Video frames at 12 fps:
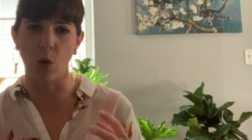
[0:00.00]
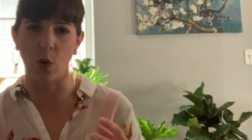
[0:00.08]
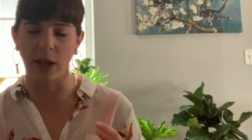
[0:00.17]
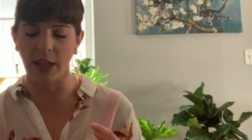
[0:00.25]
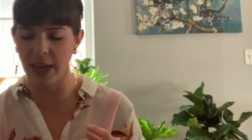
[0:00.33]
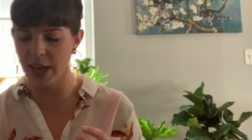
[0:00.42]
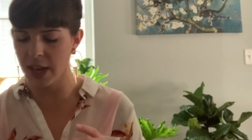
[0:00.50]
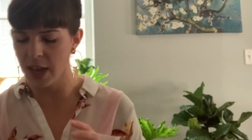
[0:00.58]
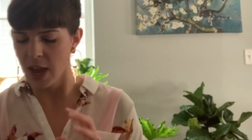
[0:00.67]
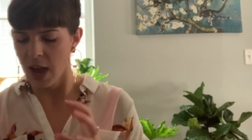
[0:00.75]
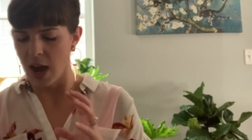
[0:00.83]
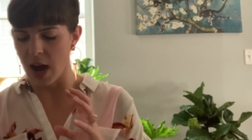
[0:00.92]
oily,
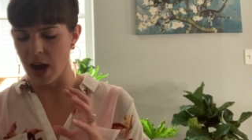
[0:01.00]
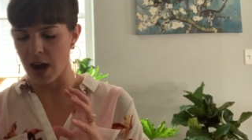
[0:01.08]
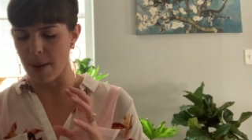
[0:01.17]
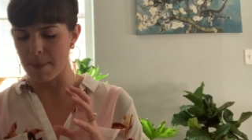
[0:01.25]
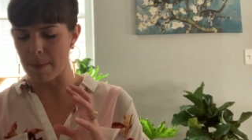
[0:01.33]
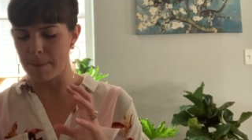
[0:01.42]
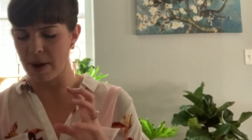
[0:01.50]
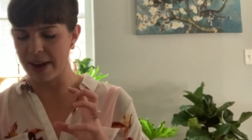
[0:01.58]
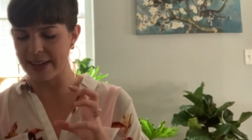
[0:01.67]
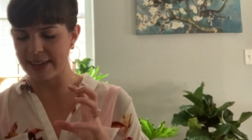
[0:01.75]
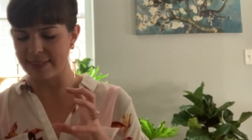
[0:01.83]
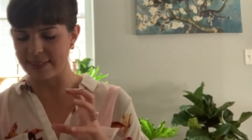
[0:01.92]

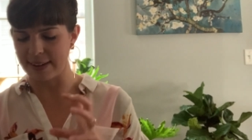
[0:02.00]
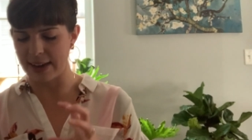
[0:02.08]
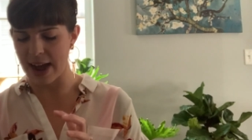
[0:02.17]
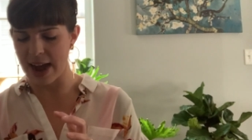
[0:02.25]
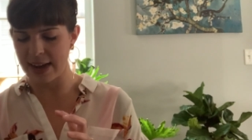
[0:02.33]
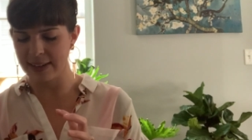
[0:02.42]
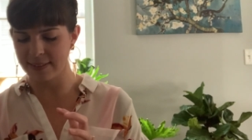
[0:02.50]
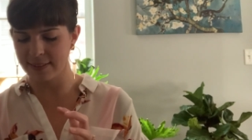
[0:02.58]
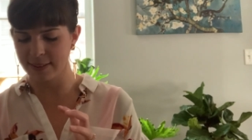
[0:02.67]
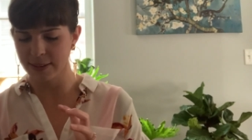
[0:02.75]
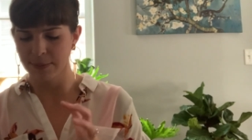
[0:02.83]
but it's not